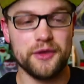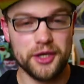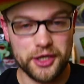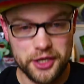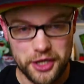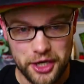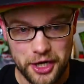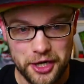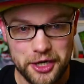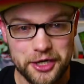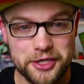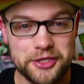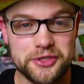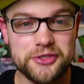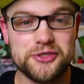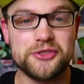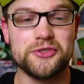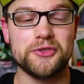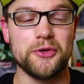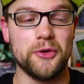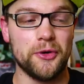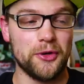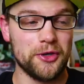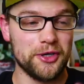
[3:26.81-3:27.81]
The
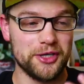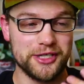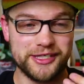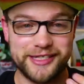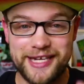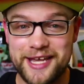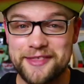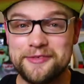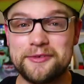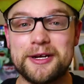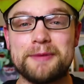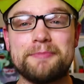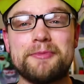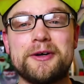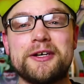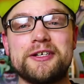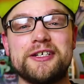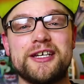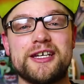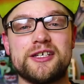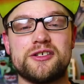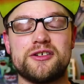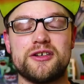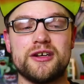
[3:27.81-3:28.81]
Curse or Death Grip on
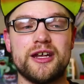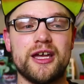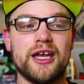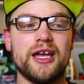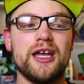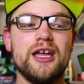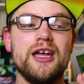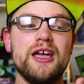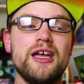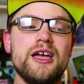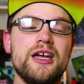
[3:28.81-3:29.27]
Yesterday.